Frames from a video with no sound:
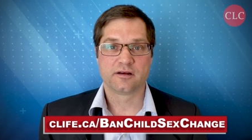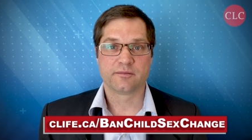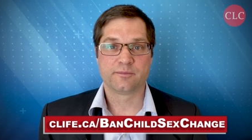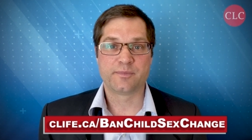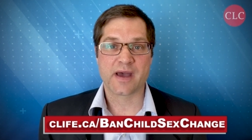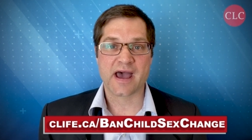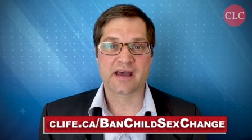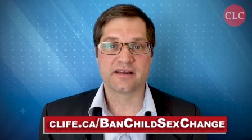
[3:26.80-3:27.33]

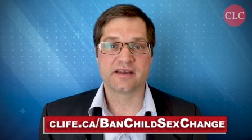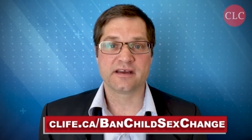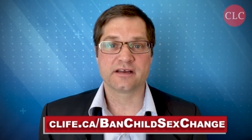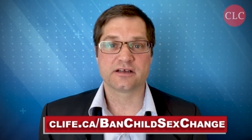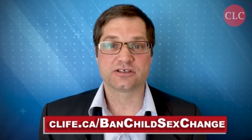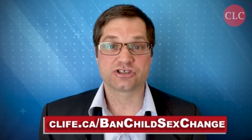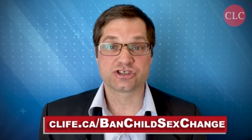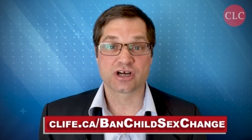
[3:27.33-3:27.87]

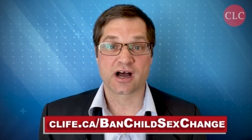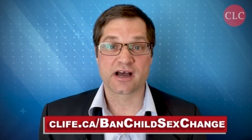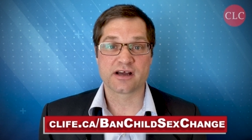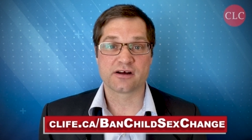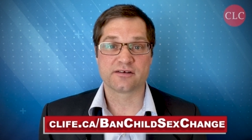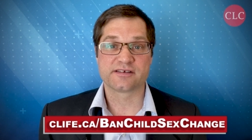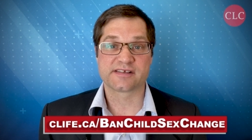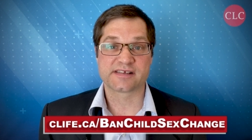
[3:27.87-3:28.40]
Banning
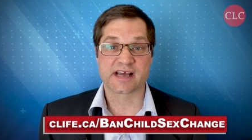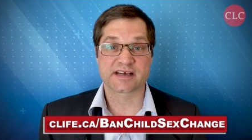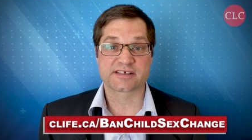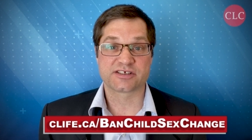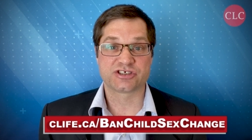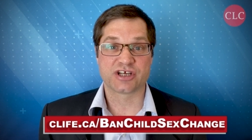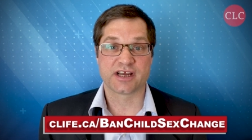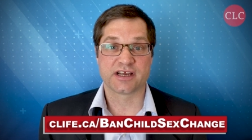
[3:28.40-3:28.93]
child
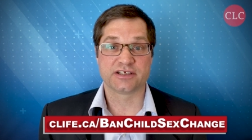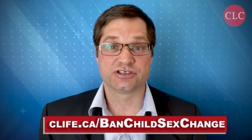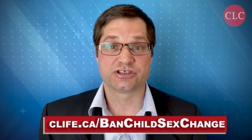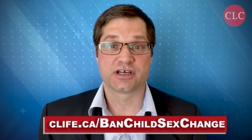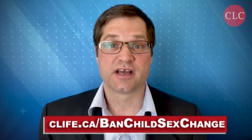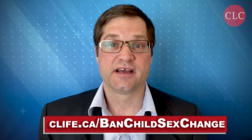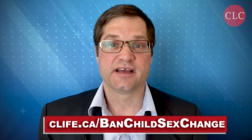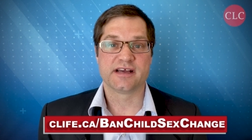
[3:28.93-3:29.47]
sex change
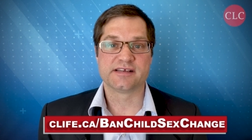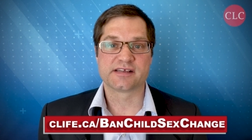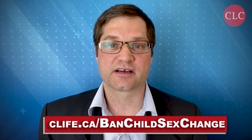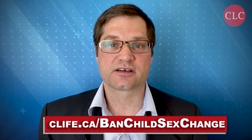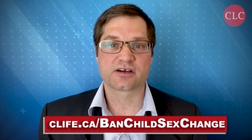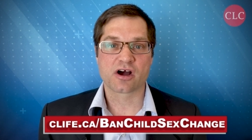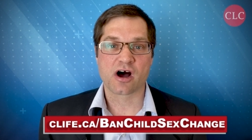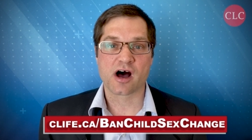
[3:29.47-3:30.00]
is a
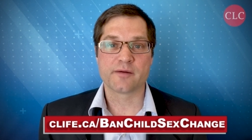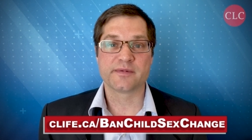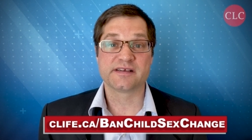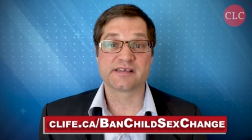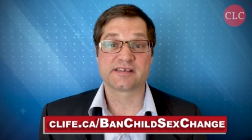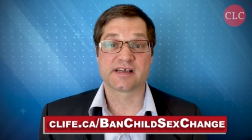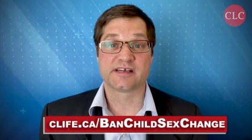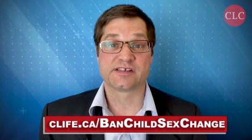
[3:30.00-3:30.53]
common
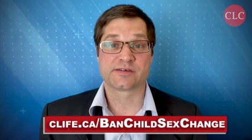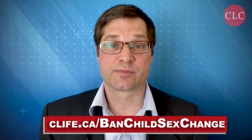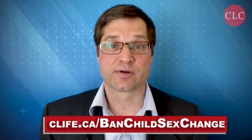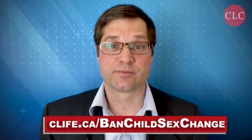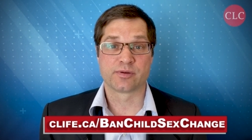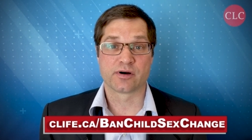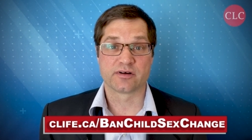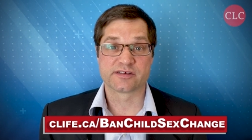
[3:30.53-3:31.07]
sense
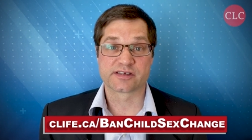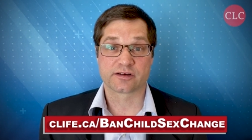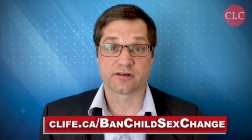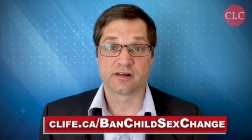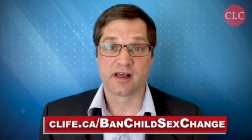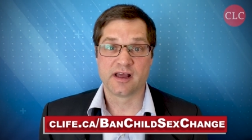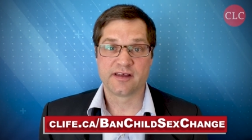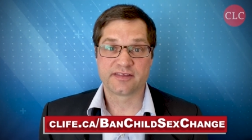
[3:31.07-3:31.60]

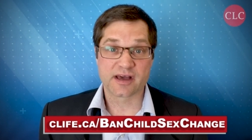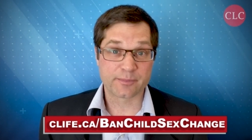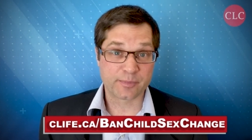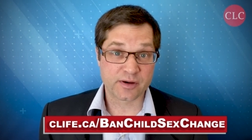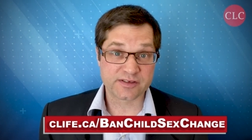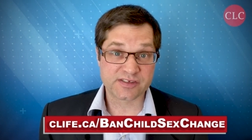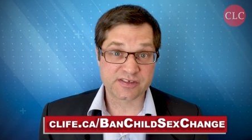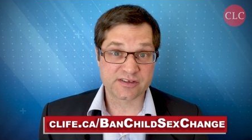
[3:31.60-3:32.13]
proposal that
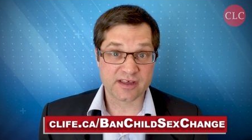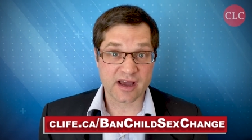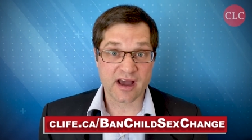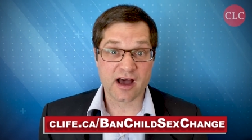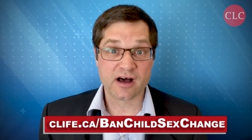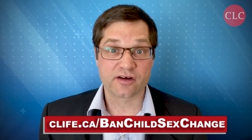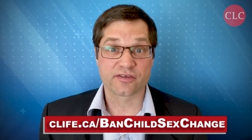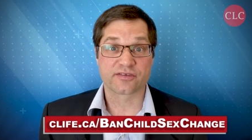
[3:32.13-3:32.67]
puts the
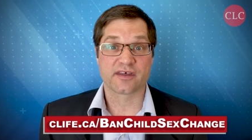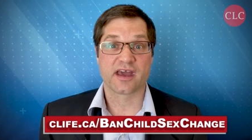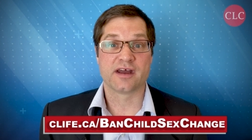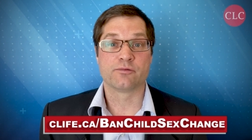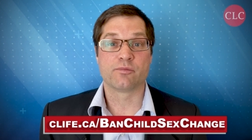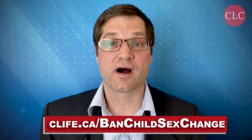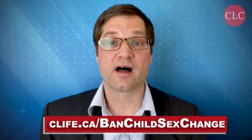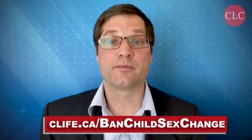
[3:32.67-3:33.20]
health
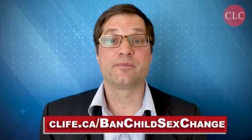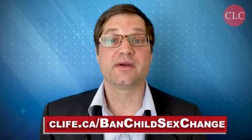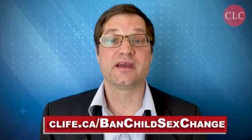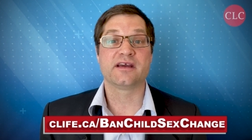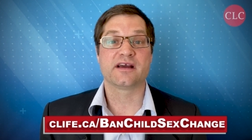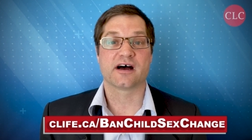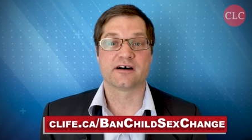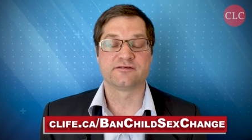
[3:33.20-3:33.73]
and well
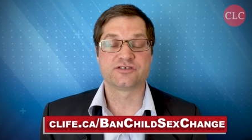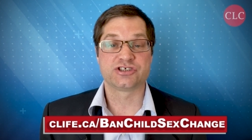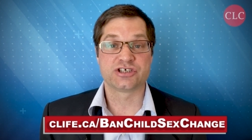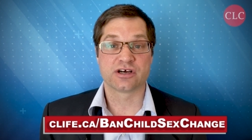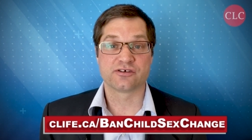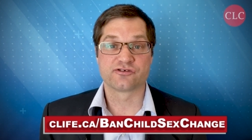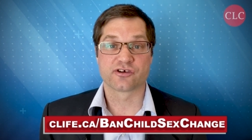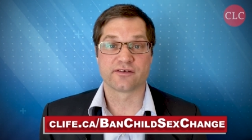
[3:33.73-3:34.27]
being of
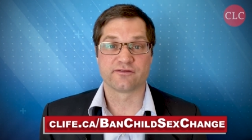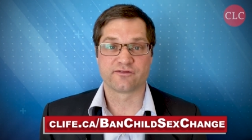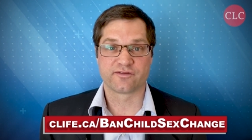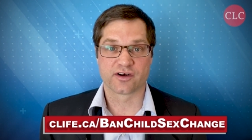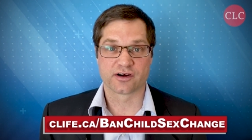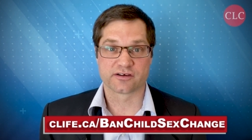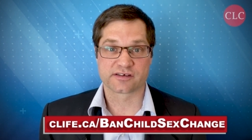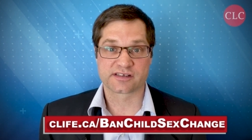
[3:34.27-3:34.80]
children
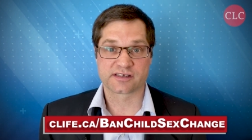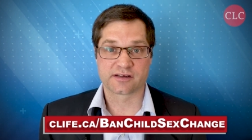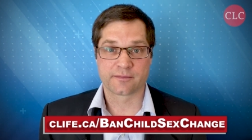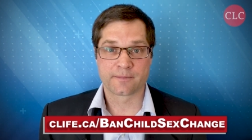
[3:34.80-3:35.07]
first.